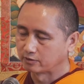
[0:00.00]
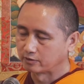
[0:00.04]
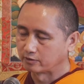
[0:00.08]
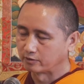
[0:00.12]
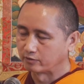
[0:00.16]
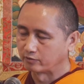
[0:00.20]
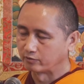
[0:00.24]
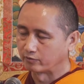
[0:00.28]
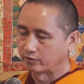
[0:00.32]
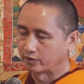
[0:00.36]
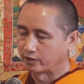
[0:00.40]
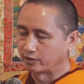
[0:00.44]

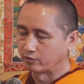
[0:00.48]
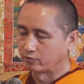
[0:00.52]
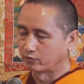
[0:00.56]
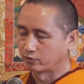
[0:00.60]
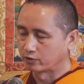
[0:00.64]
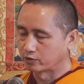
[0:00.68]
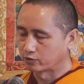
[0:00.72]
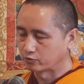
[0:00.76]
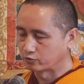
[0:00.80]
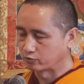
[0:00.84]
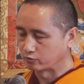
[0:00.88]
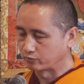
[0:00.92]
You know, in
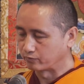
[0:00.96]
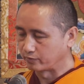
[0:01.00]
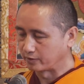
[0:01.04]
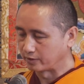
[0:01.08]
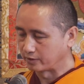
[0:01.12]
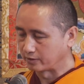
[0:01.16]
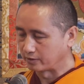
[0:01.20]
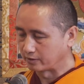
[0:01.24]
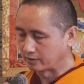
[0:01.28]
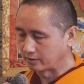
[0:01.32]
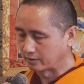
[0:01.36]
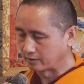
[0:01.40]
order to
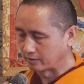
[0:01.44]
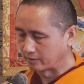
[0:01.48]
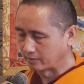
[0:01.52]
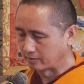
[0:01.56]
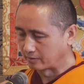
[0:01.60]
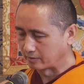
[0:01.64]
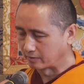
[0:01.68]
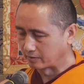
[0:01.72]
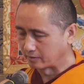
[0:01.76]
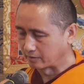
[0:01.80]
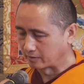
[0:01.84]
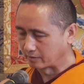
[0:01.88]
be a,
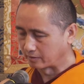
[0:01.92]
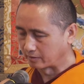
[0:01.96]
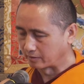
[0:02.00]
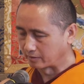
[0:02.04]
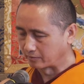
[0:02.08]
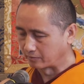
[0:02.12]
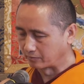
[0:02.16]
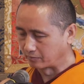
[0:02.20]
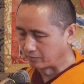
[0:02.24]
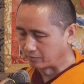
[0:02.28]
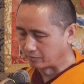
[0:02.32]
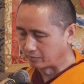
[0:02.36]
a